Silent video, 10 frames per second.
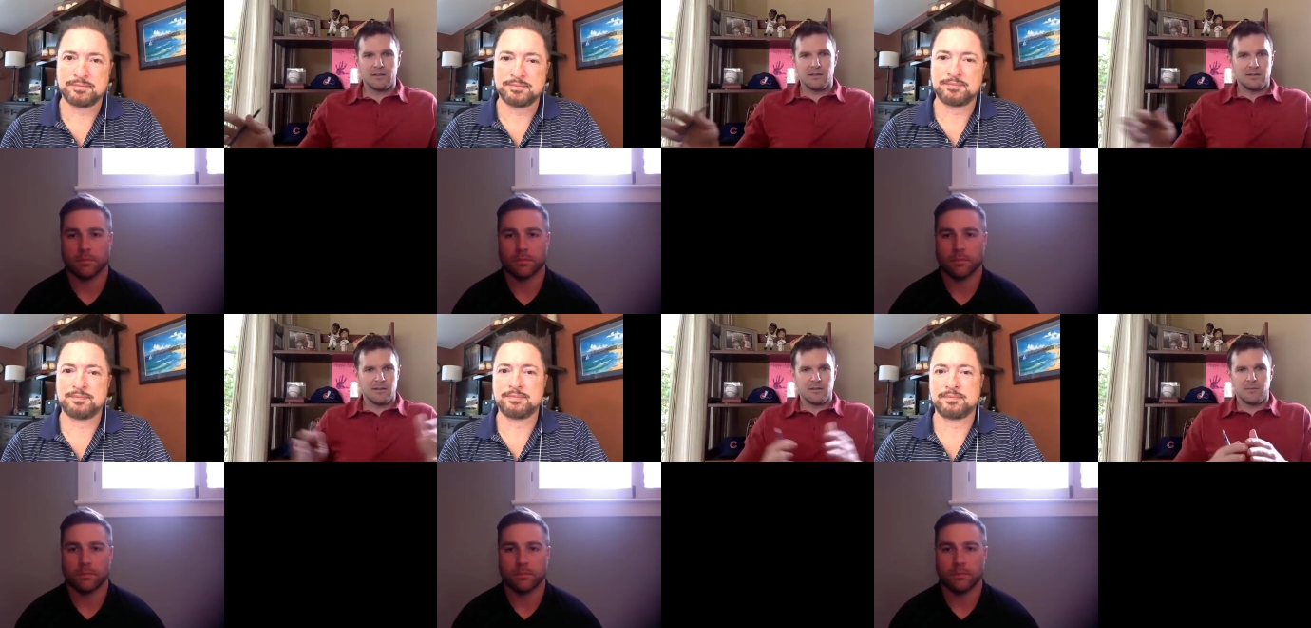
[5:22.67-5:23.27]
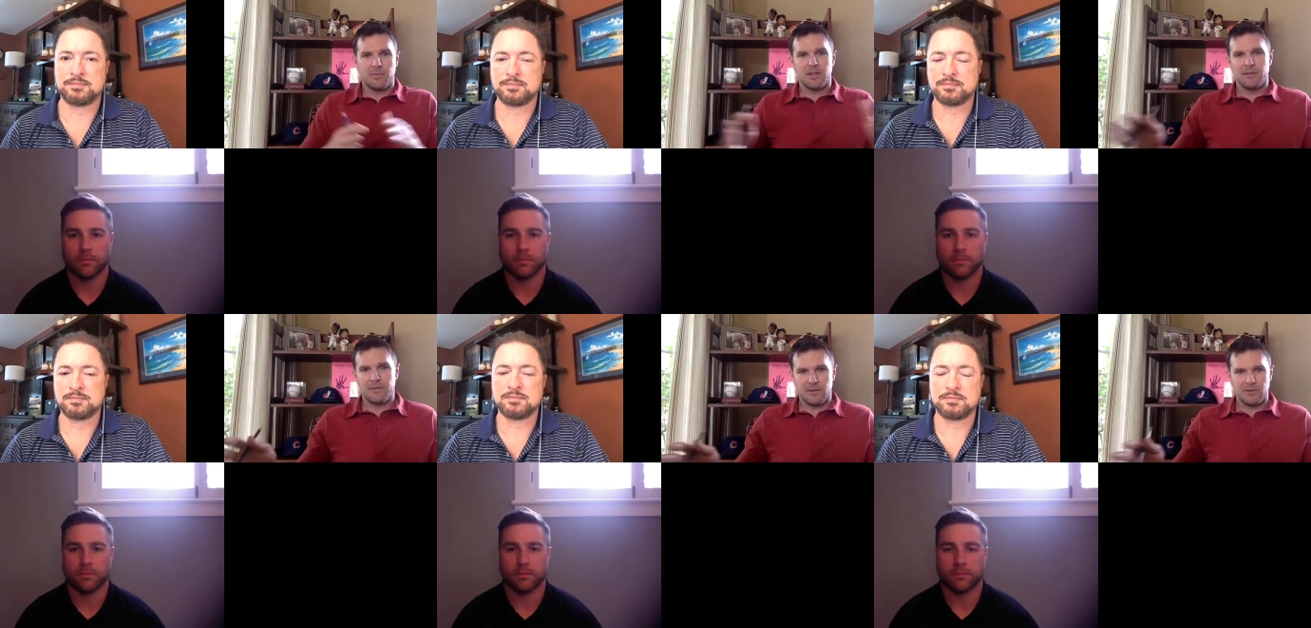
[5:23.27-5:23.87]
Speaker 1: the
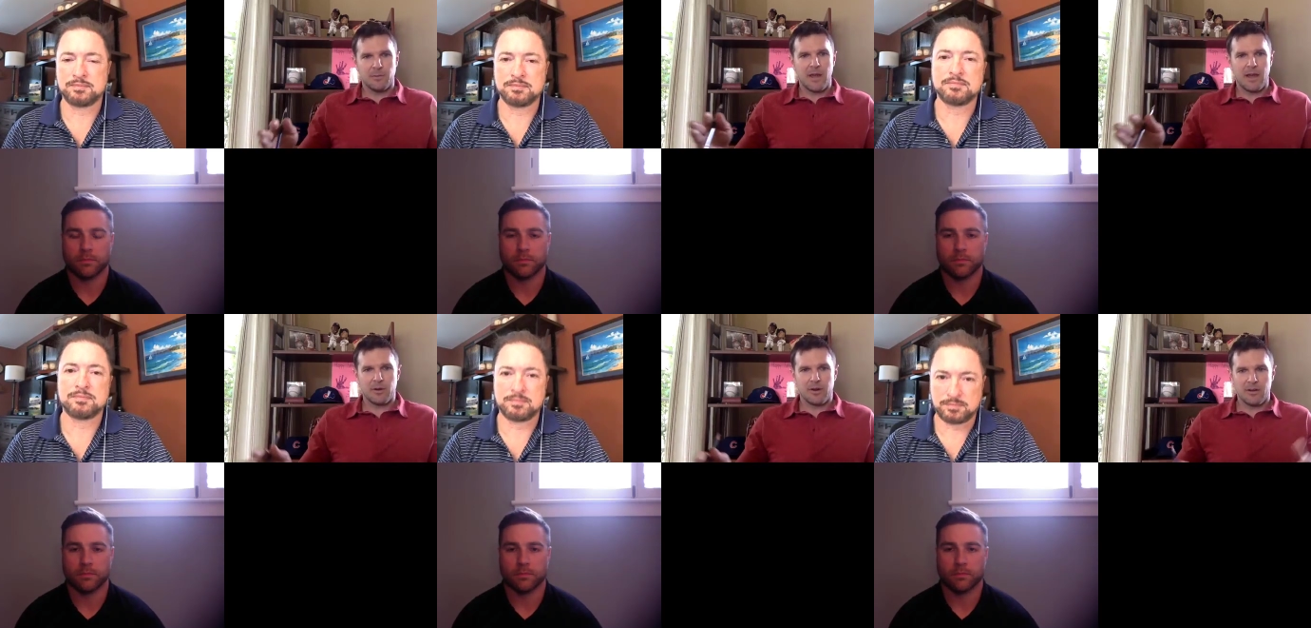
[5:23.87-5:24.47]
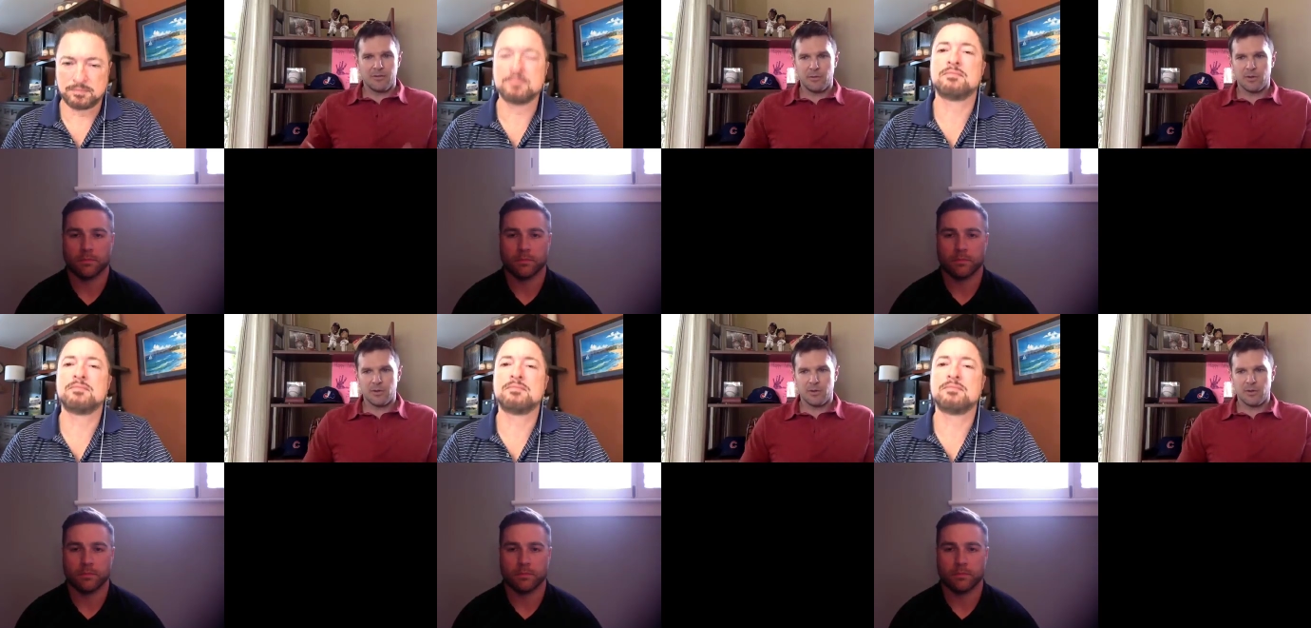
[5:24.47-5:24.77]
playing field, the map, or however